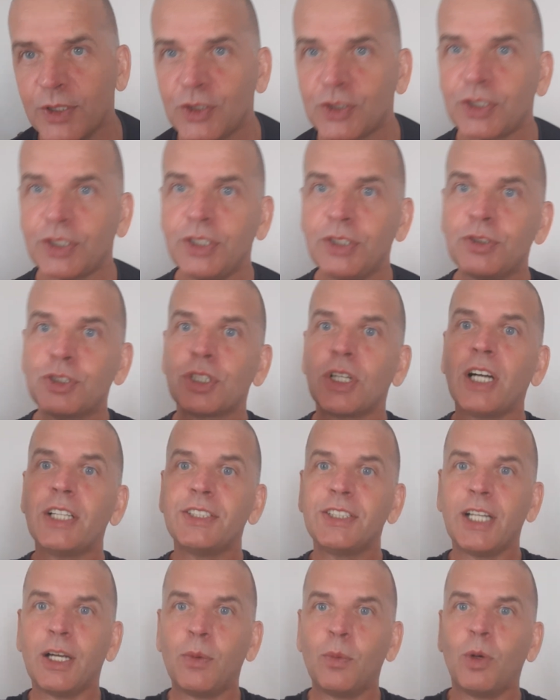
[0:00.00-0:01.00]
So you try to
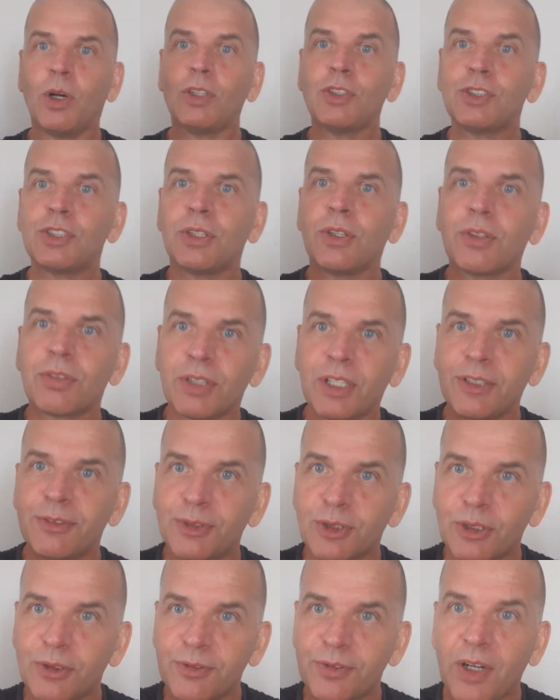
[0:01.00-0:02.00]
get 1, 2, 3,
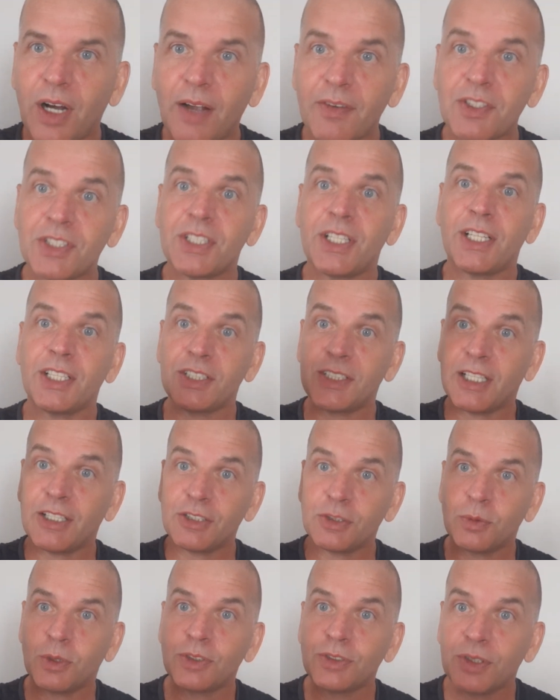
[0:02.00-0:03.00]
4, 5, 6 down to
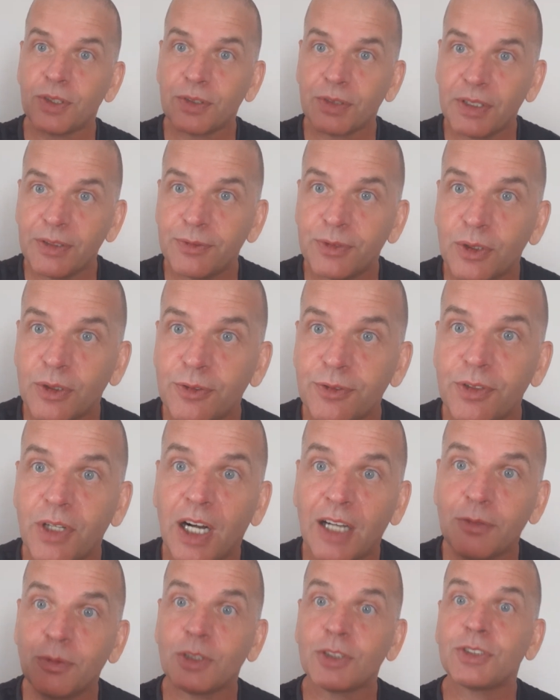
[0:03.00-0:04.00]
1, 2, 3, 4,
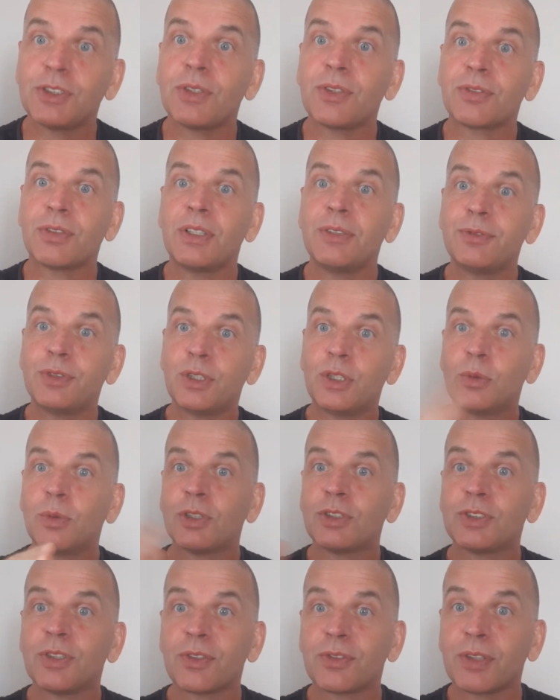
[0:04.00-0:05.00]
5, 1, 2, 3, 4, 1,
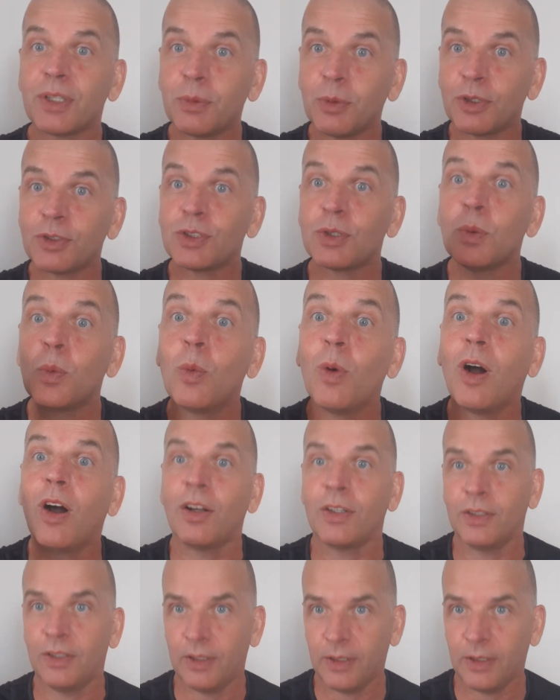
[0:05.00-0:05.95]
2, 3, 1, 2, 1.